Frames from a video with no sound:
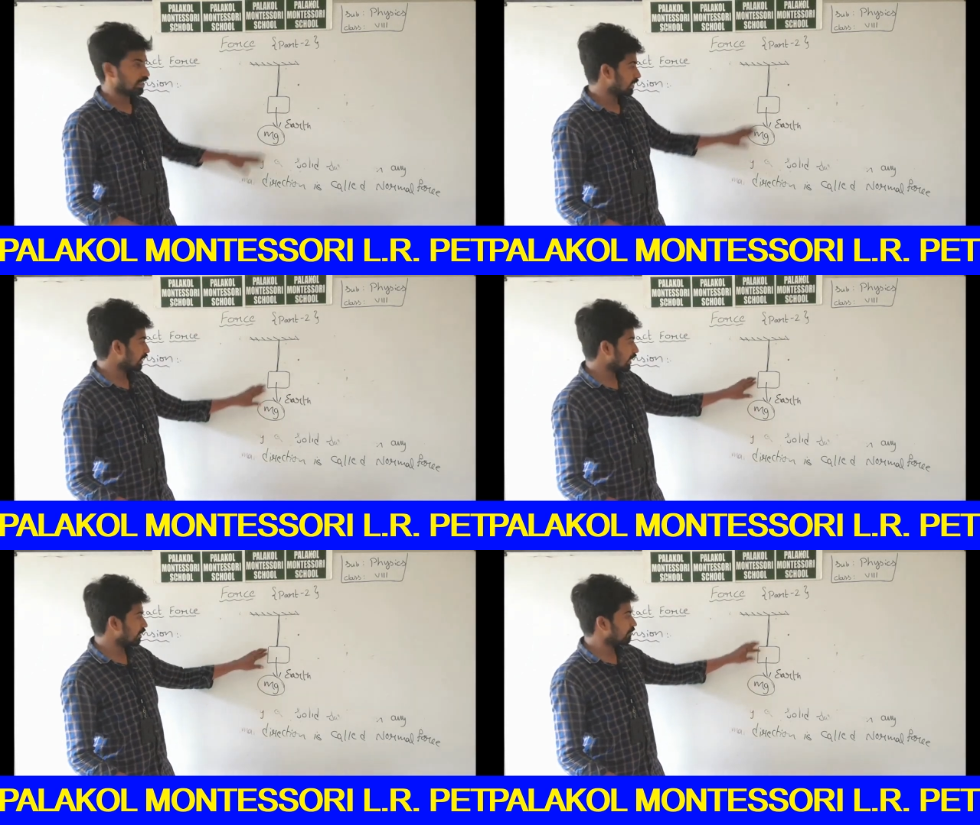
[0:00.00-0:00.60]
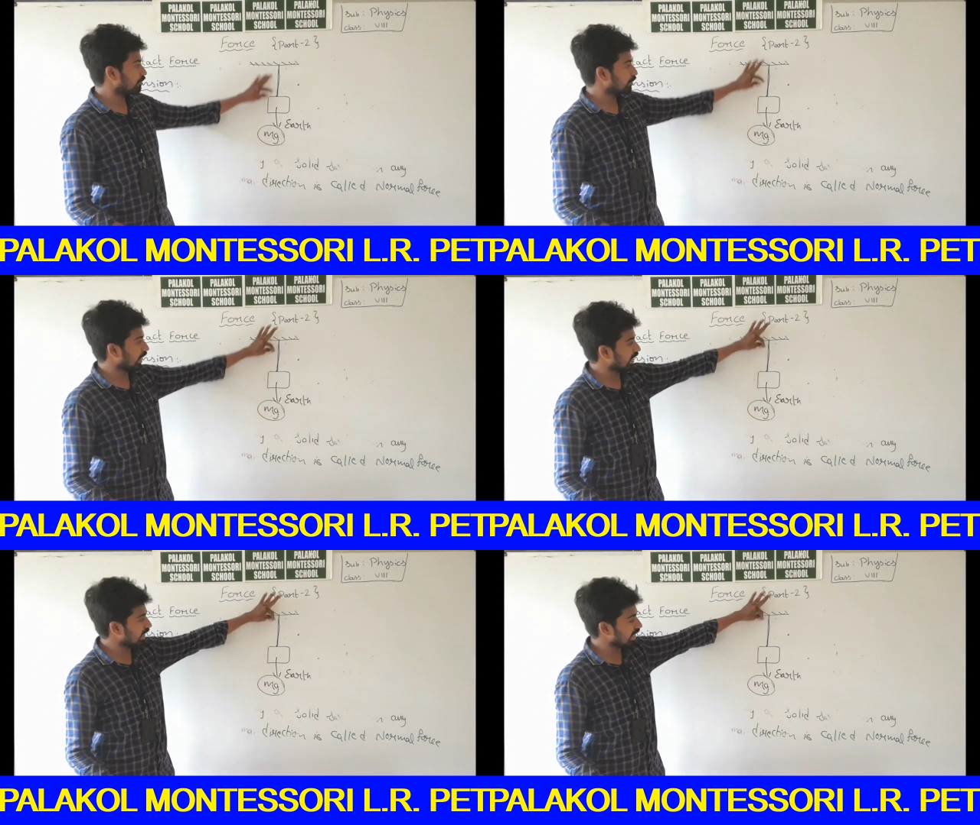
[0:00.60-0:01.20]
Here, if you
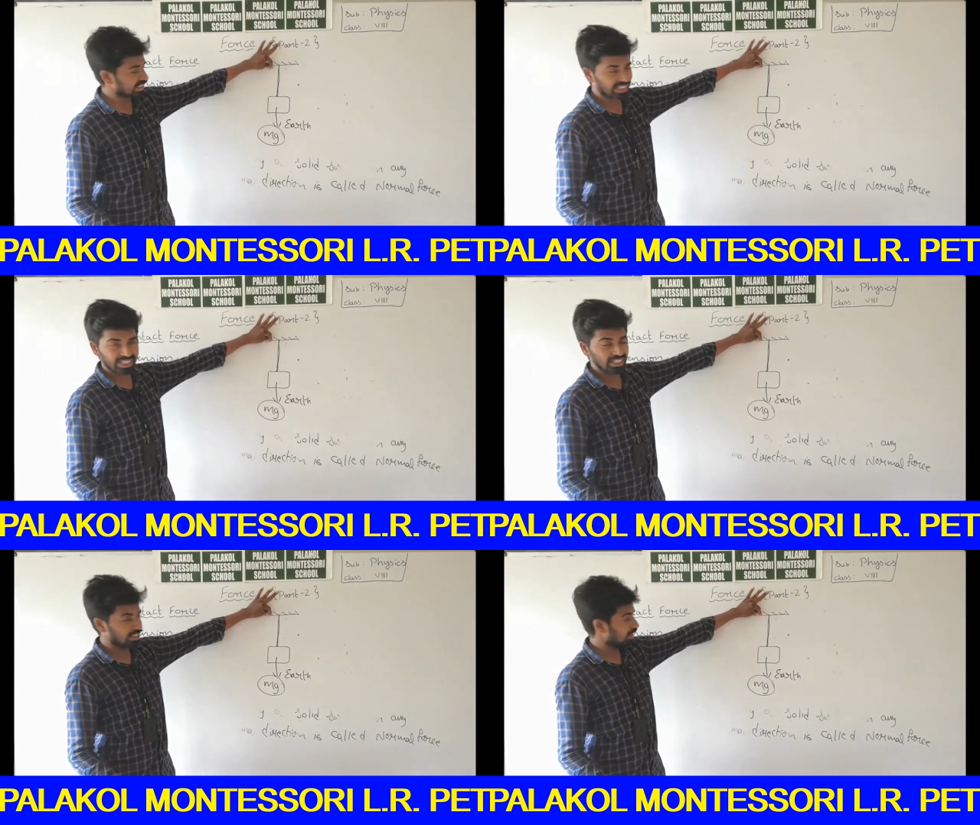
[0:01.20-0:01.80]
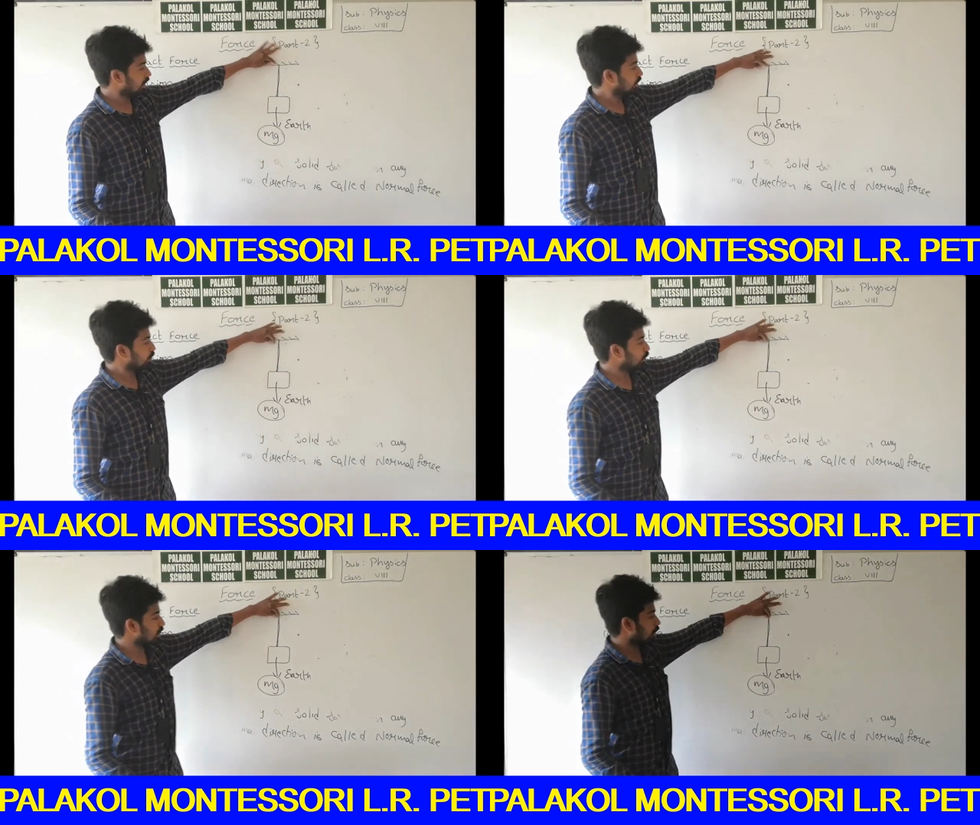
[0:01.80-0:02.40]
tie a thread
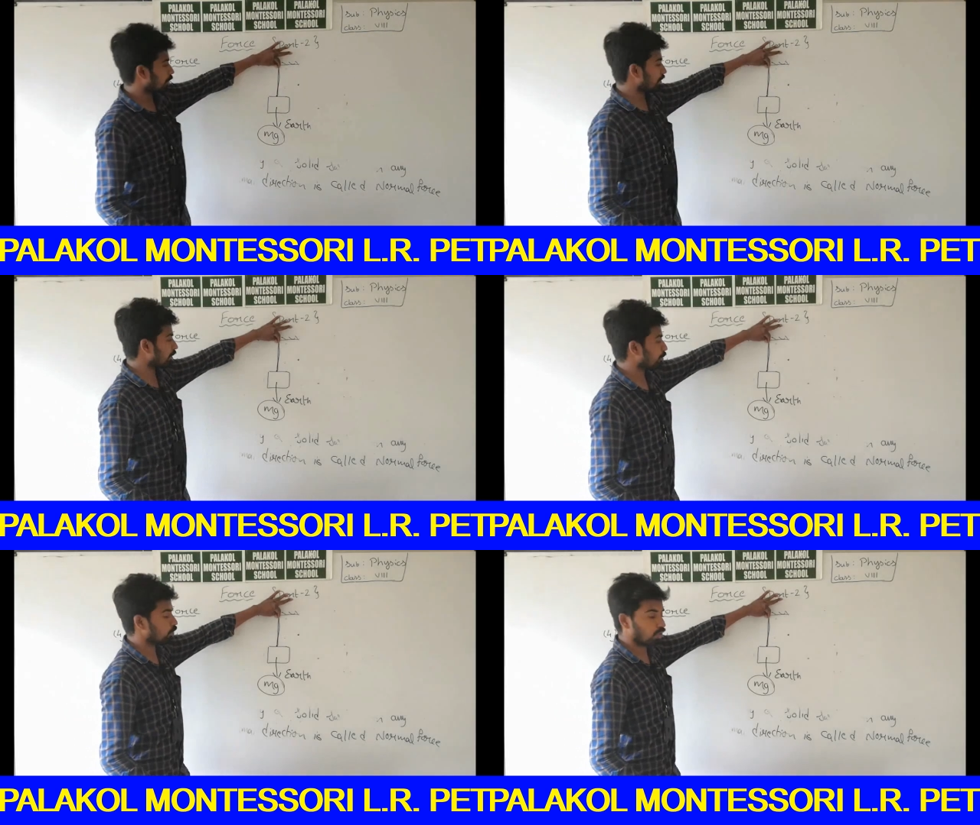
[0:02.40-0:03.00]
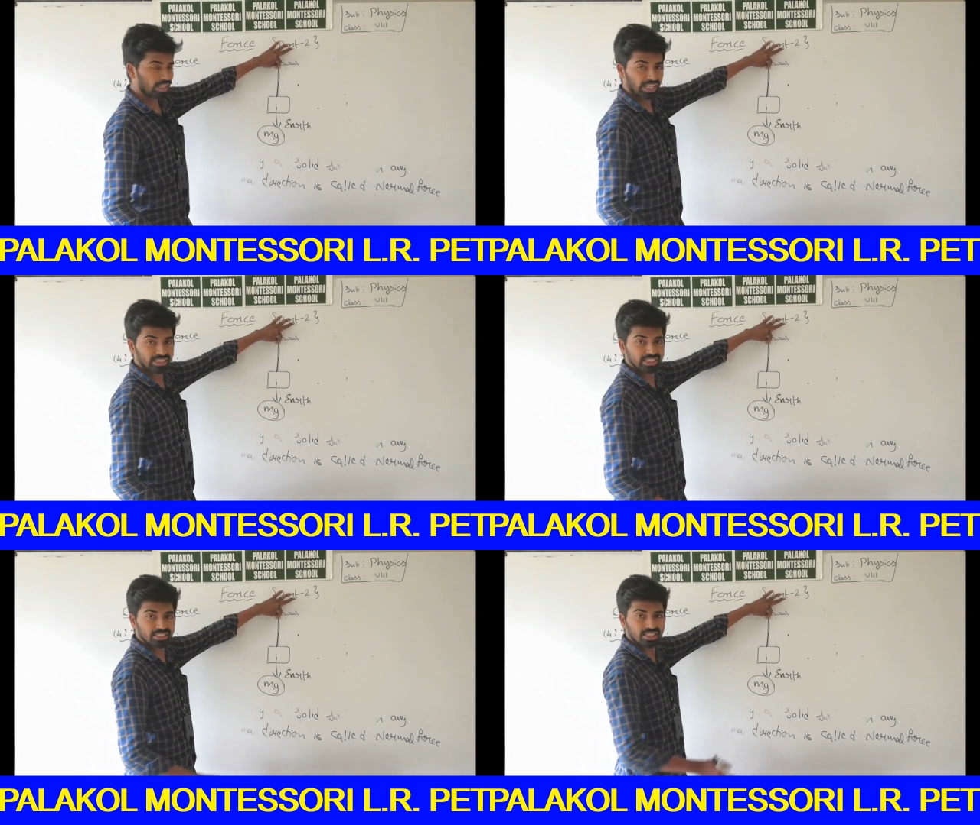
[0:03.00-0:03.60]
to this object, if you hold like this,